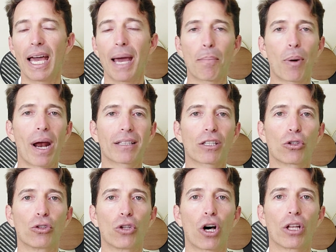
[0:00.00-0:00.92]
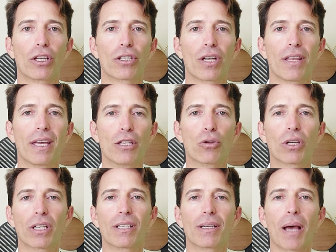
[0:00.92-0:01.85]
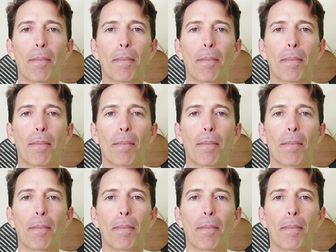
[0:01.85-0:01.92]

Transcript: and practical knowledge that you can